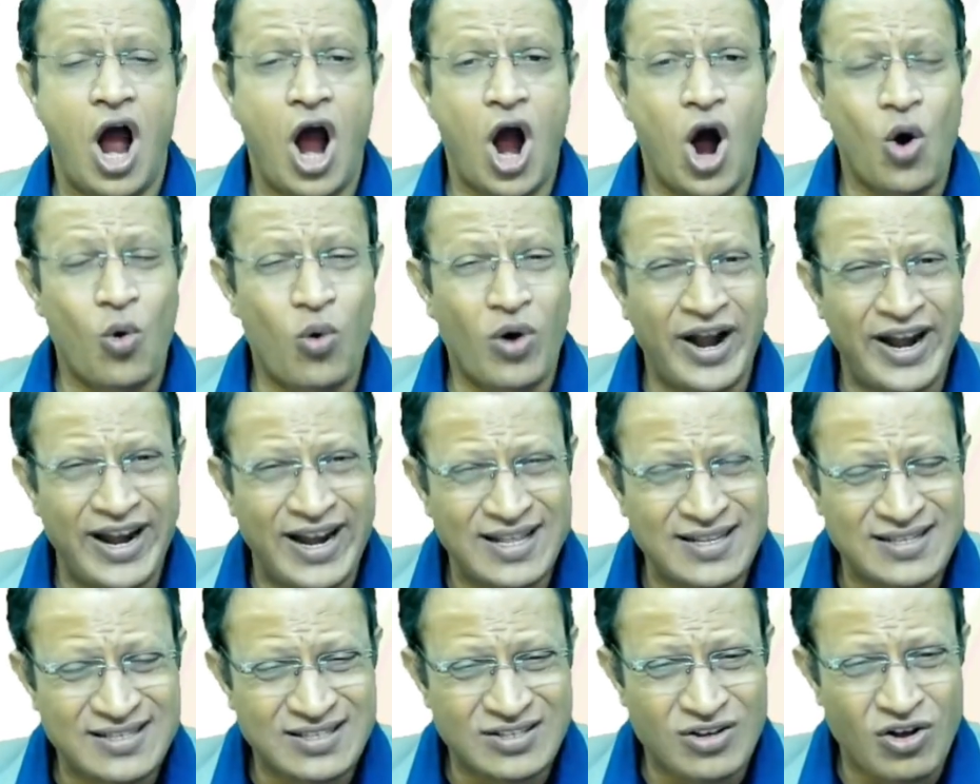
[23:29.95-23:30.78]

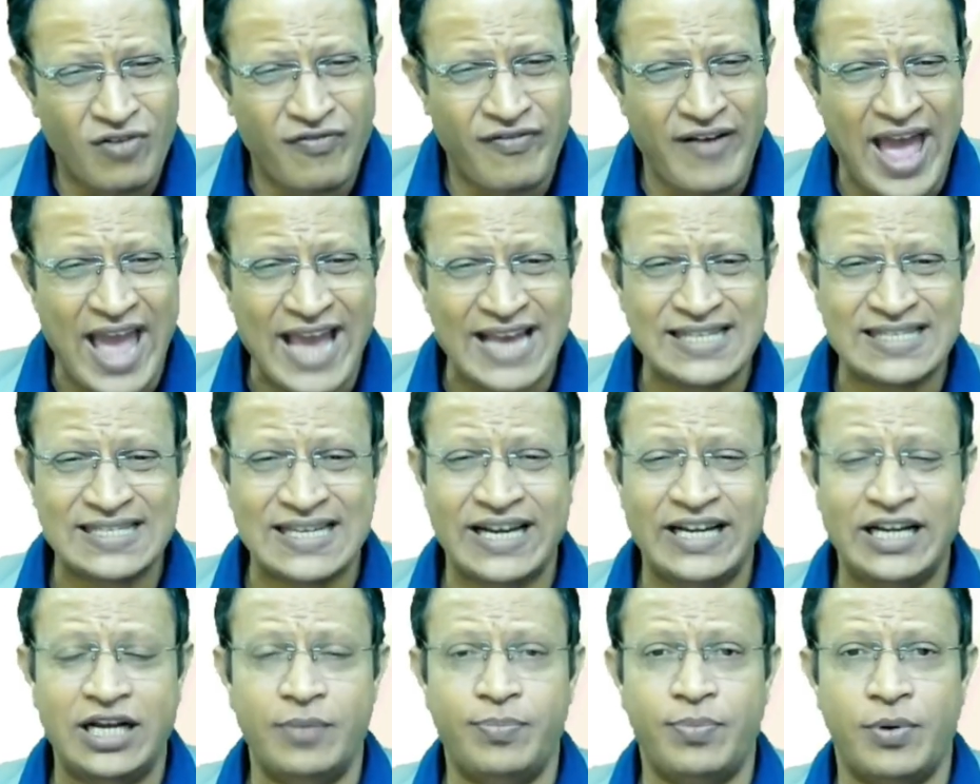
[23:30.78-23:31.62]
Avoidance of
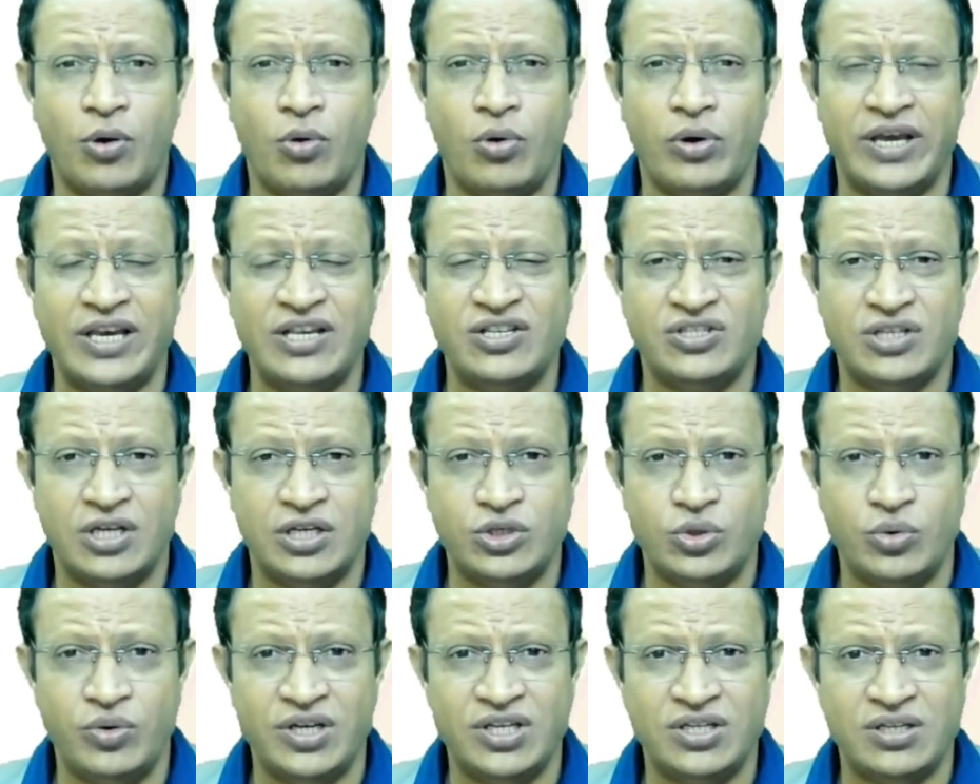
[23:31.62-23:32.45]
anxiety provoking
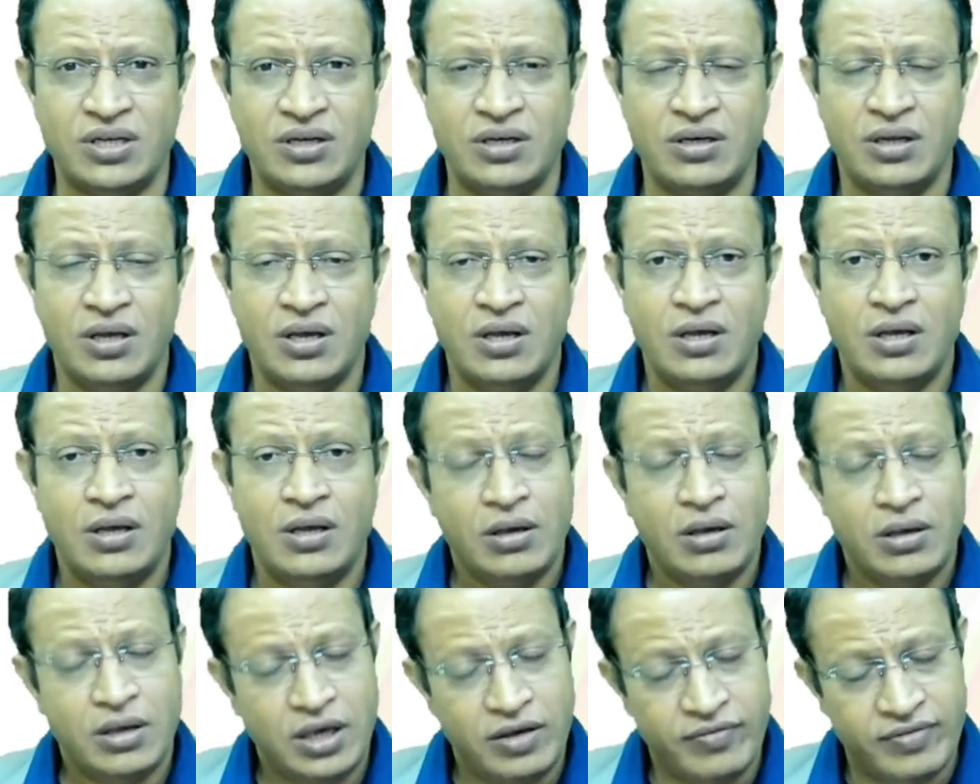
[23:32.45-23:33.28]
situation,
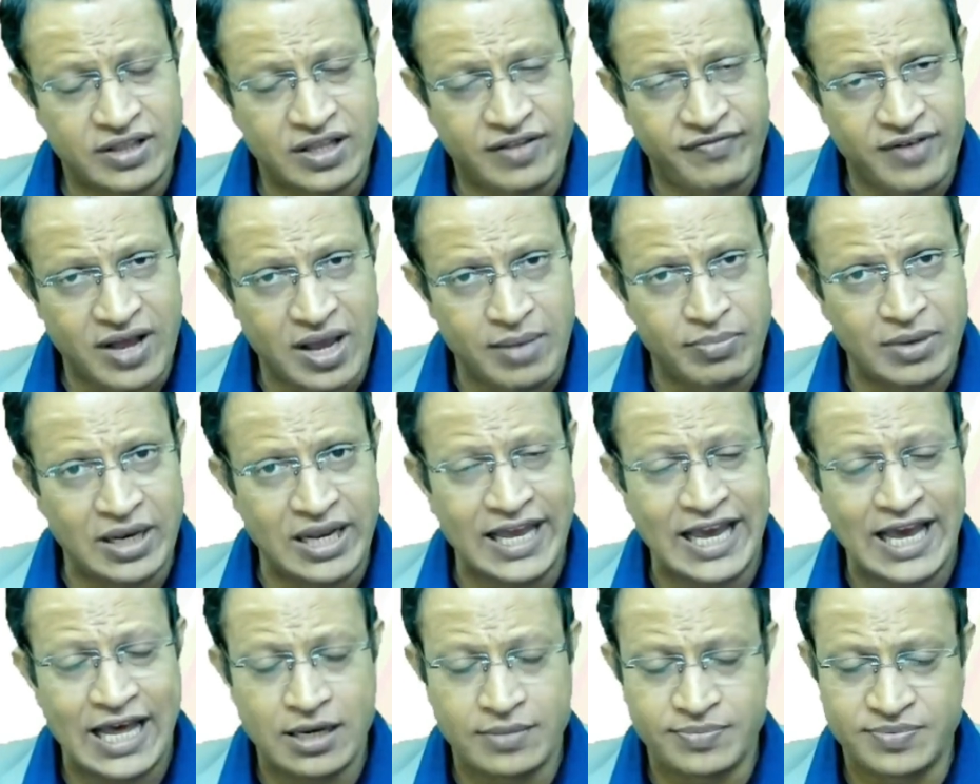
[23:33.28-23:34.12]
even the family
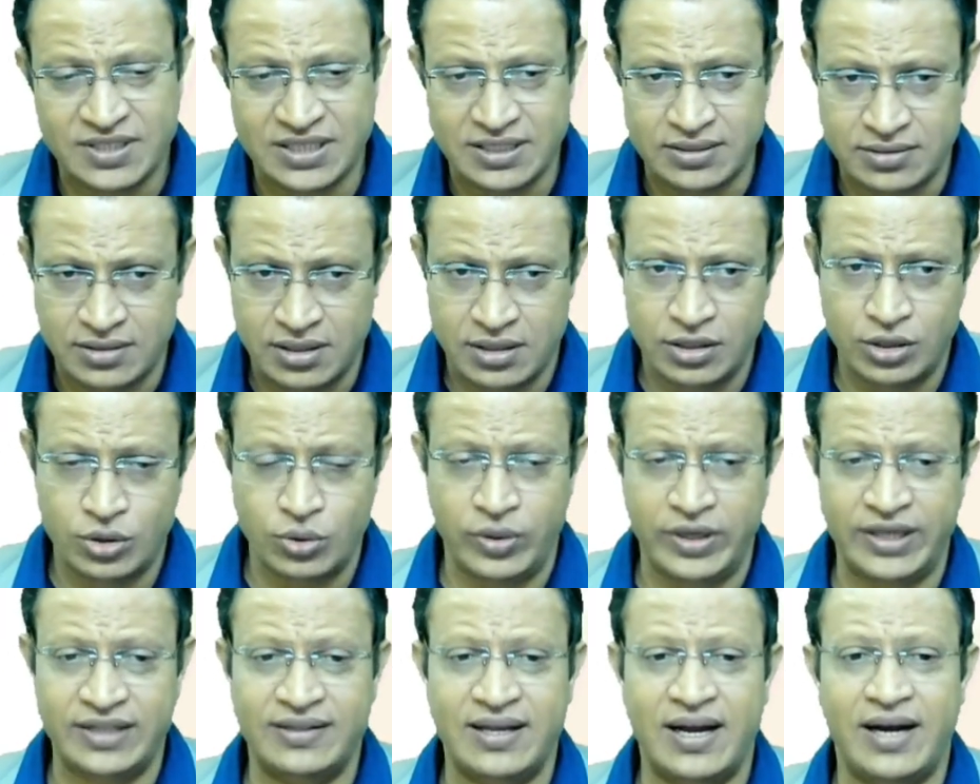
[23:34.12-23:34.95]
helps
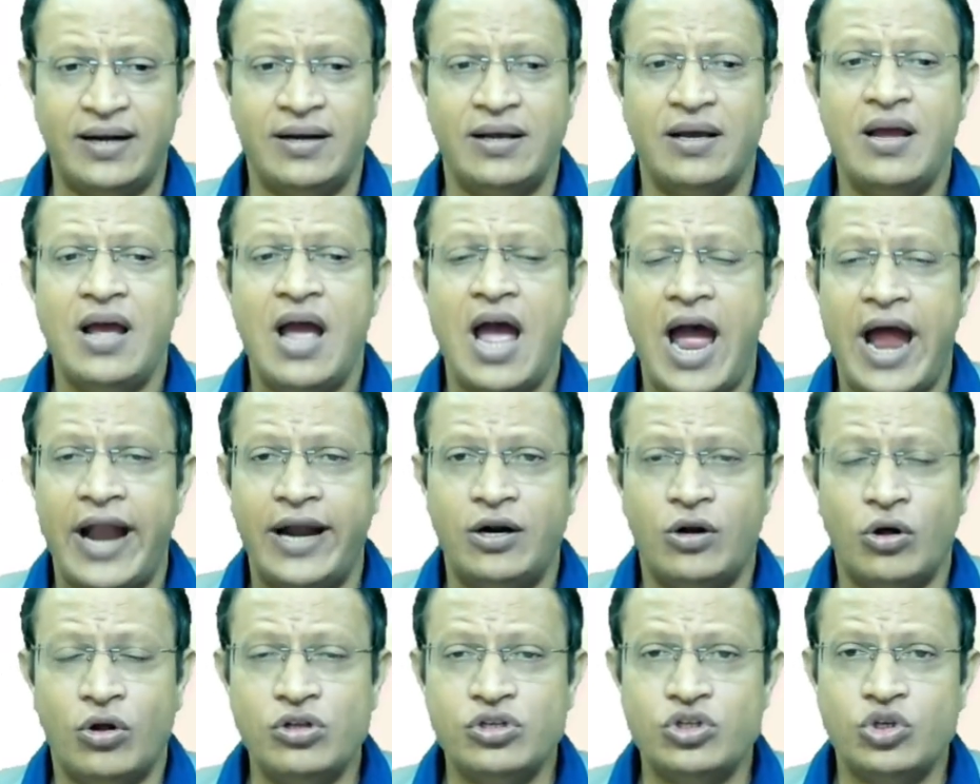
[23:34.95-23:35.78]
doing that,
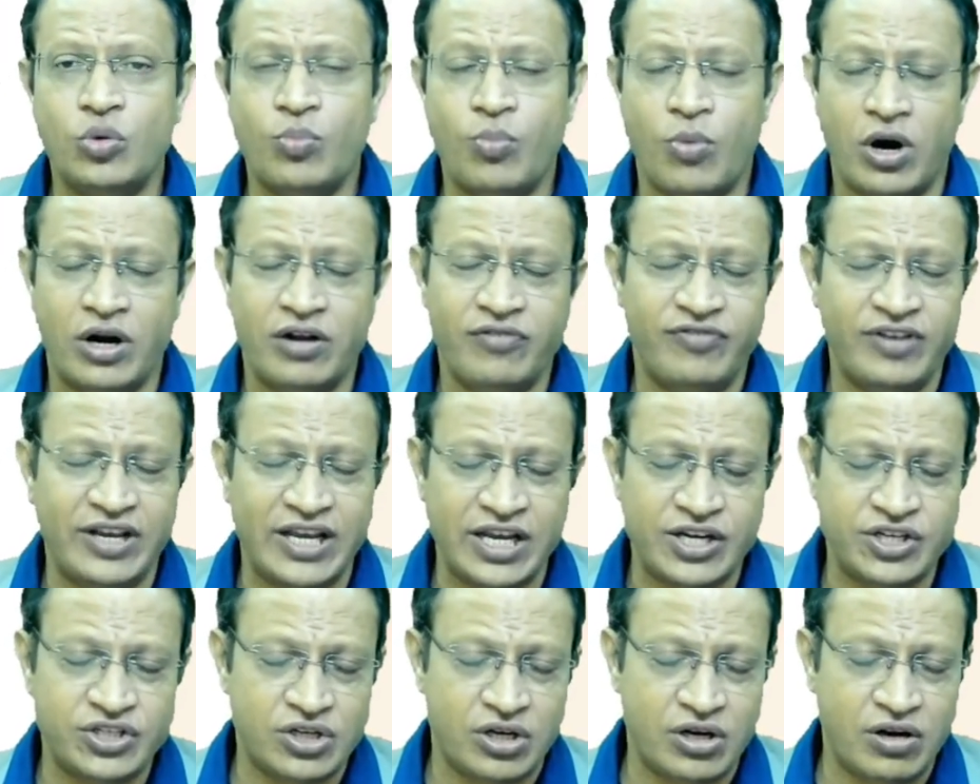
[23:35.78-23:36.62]
and also
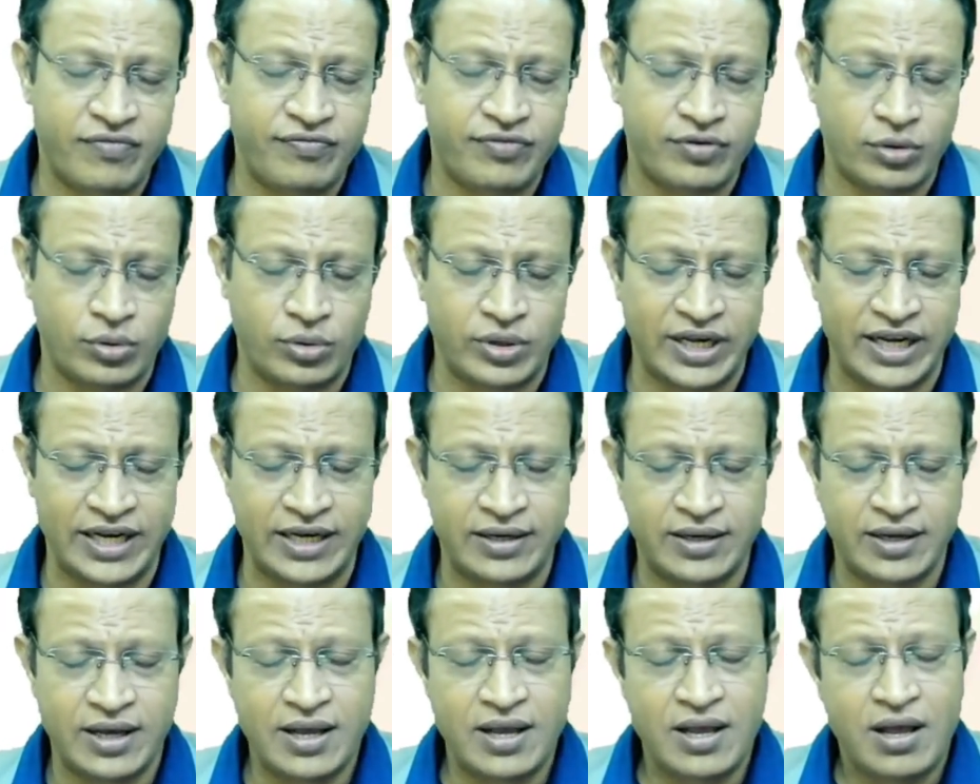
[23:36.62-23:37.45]
modification of
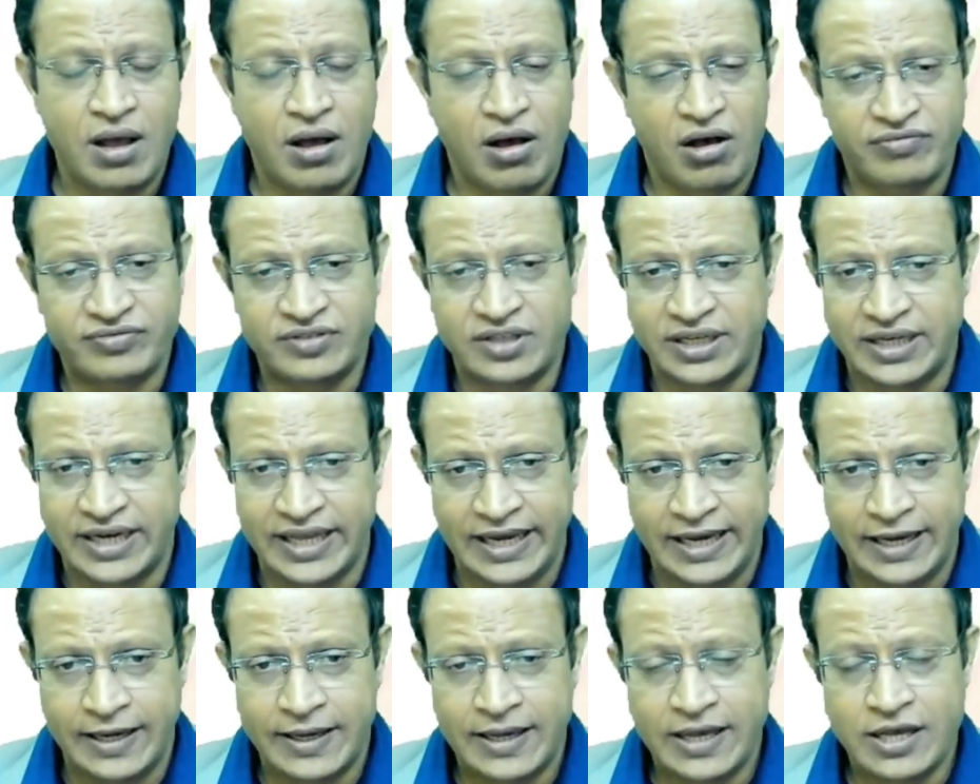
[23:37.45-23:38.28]
routine of the
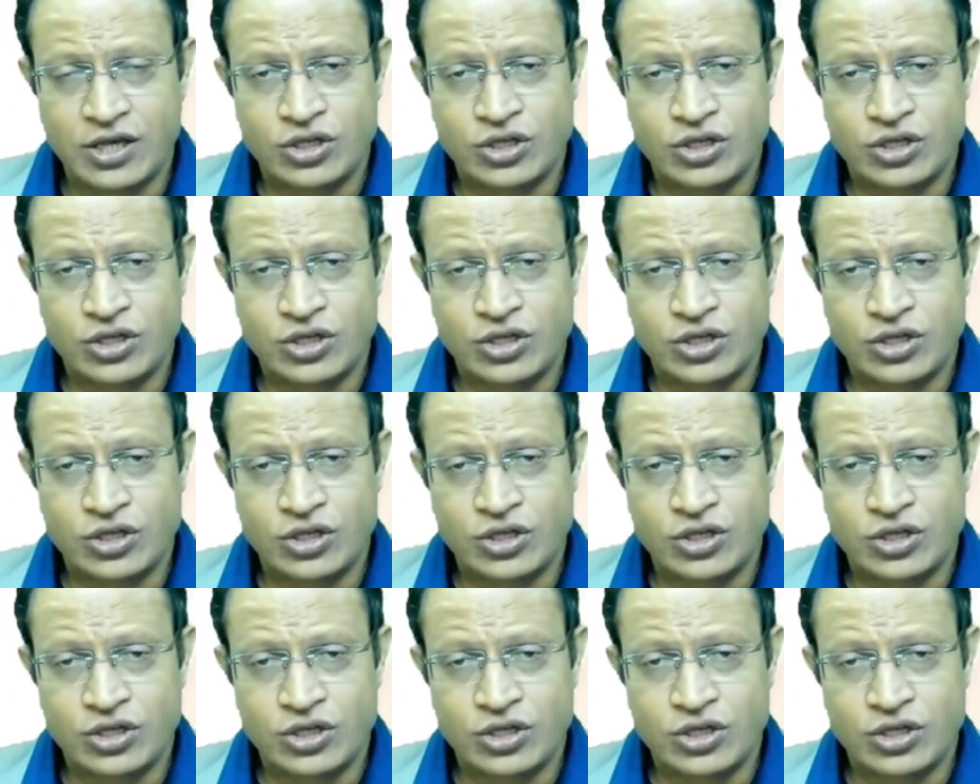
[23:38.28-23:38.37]
day.